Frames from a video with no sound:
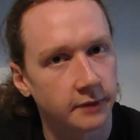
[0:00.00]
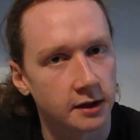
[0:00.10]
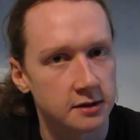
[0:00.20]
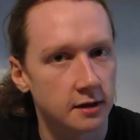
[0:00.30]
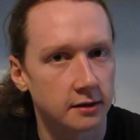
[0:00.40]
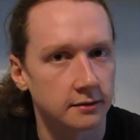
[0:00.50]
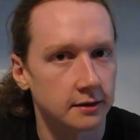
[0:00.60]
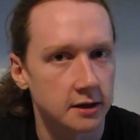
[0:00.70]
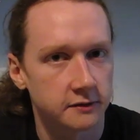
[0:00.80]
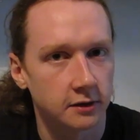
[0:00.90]
I said that in
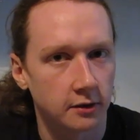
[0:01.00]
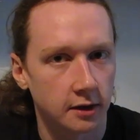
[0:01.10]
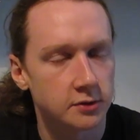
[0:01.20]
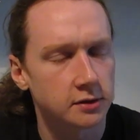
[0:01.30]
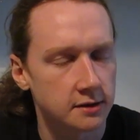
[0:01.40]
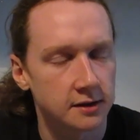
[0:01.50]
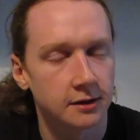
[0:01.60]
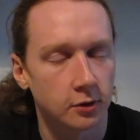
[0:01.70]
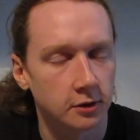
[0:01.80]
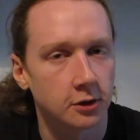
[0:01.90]
the last video, that I was gonna say
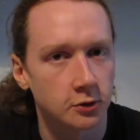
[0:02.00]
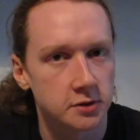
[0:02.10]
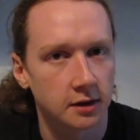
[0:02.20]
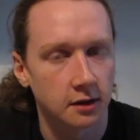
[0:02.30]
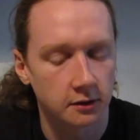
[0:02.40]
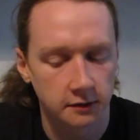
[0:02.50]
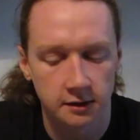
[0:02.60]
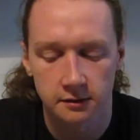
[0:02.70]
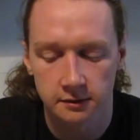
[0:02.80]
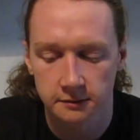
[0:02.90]
the word cozy a lot,
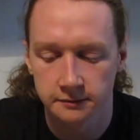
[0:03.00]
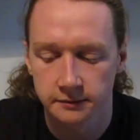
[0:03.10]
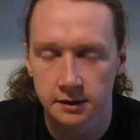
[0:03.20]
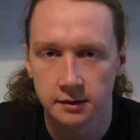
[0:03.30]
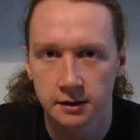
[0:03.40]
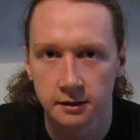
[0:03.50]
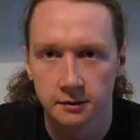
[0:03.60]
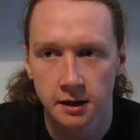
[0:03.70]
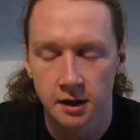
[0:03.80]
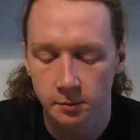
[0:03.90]
and indeed.
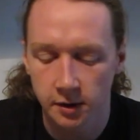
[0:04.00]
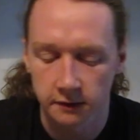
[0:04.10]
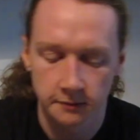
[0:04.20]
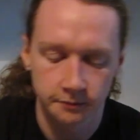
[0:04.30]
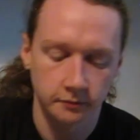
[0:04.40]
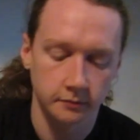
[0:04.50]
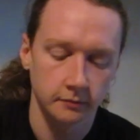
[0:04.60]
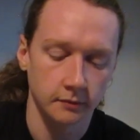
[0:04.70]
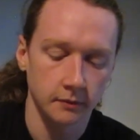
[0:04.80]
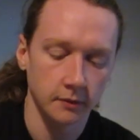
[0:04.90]
But
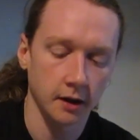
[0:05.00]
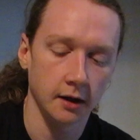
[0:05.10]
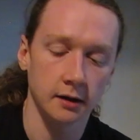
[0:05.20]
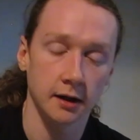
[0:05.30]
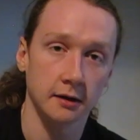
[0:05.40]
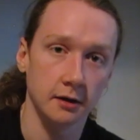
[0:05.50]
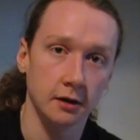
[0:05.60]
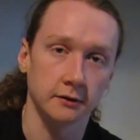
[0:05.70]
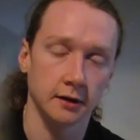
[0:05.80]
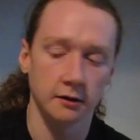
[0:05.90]
I like it a lot.